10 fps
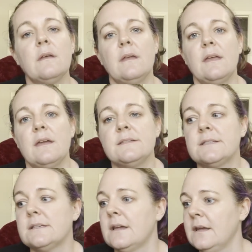Hey
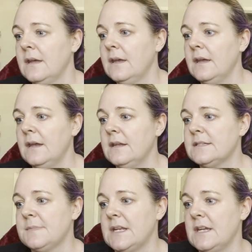guys, it
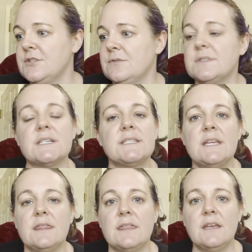is Monday, June
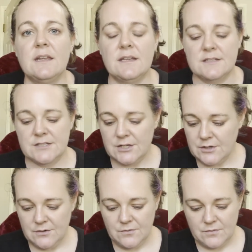16th. It is
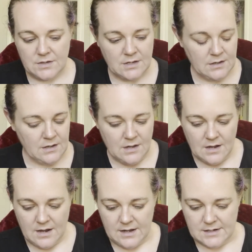noon.
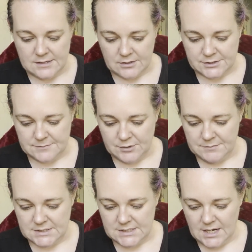I had a doctor's
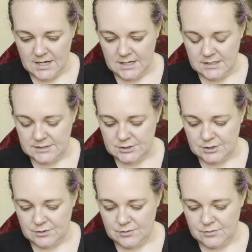appointment today,
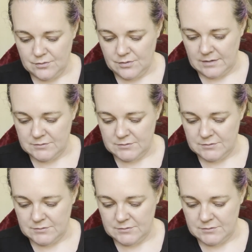so I'm